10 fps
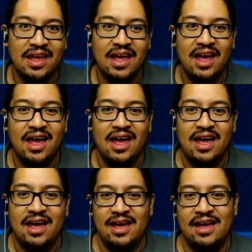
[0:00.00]

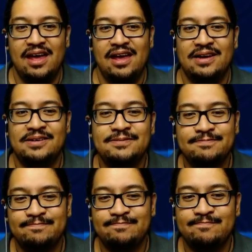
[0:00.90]

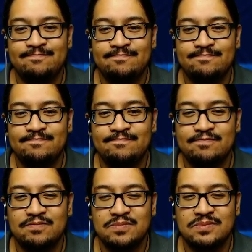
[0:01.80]

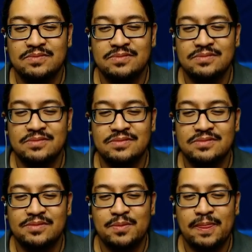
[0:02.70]

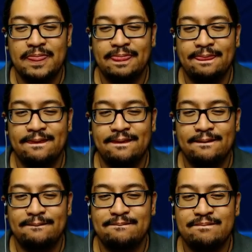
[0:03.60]

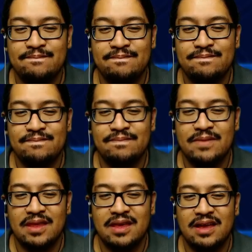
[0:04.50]

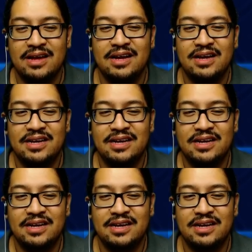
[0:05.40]
Nobody speaks.